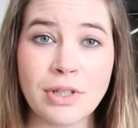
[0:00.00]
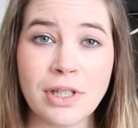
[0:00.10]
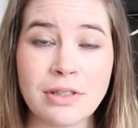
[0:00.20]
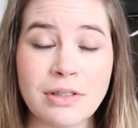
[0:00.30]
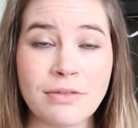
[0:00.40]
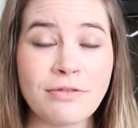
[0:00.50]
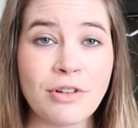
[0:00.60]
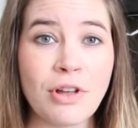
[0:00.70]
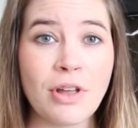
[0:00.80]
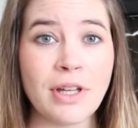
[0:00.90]
days to
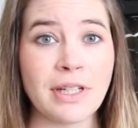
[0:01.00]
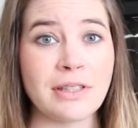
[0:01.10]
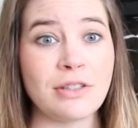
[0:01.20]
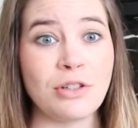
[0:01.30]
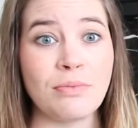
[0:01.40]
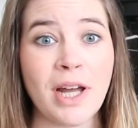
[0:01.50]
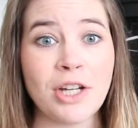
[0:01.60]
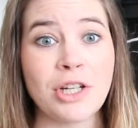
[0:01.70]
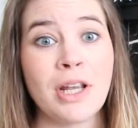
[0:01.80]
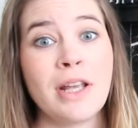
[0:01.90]
full and it's too
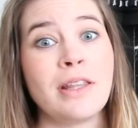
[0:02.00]
much,